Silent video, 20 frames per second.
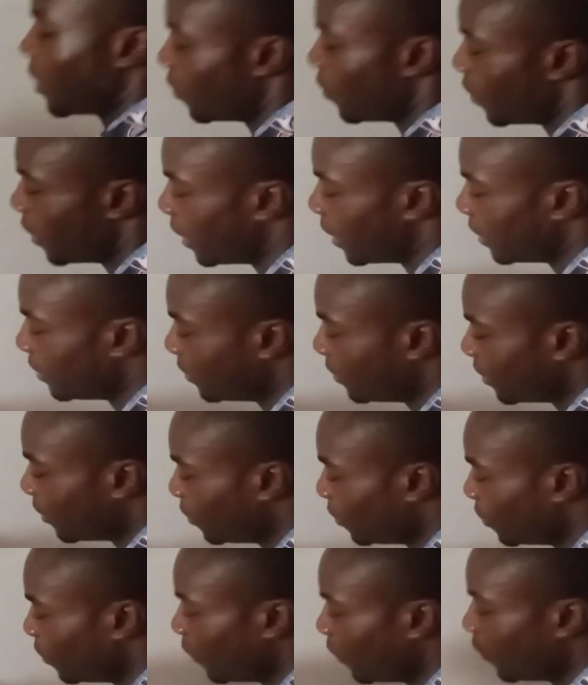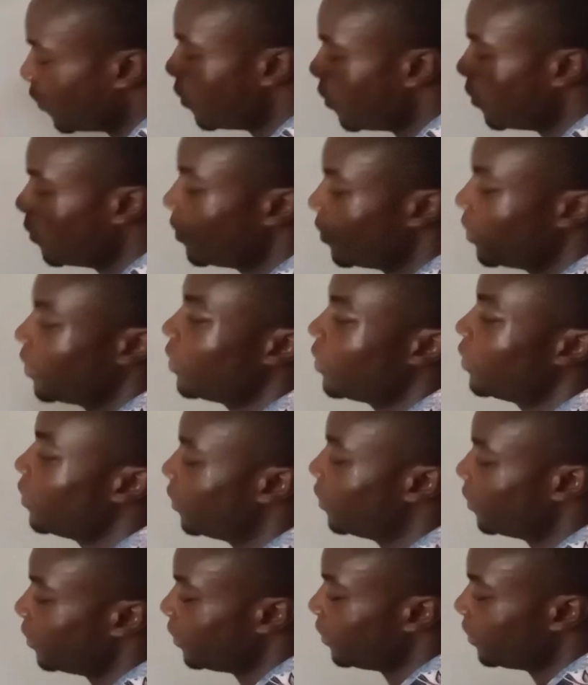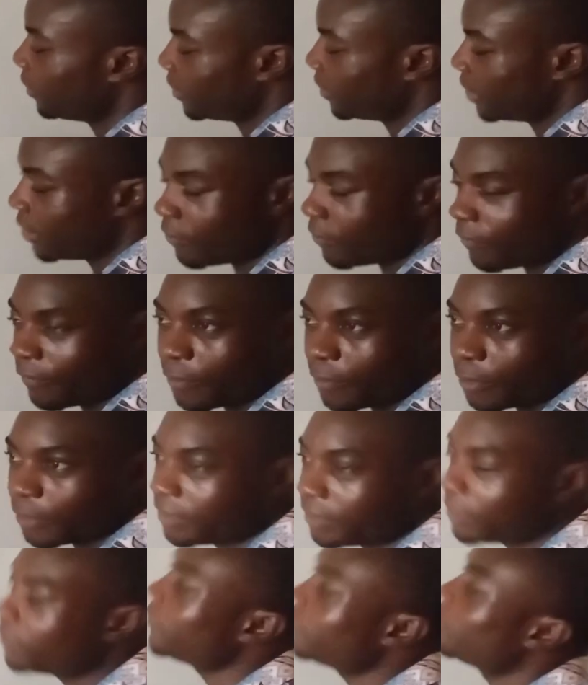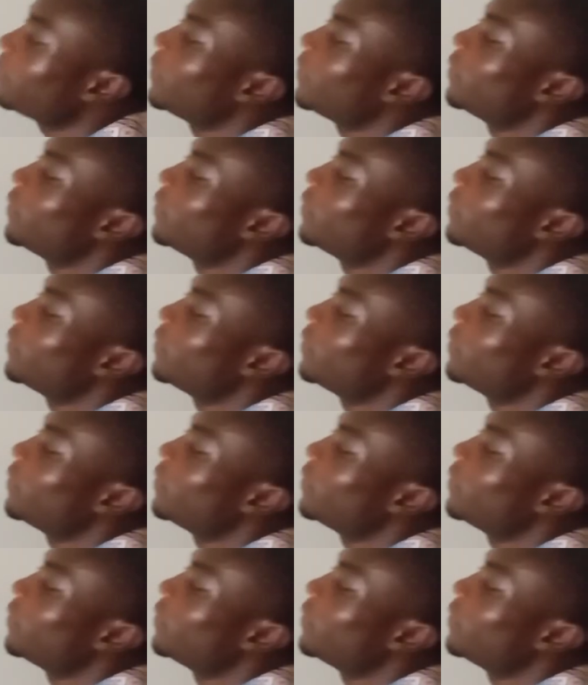and we add 0 to 4. This is now 40.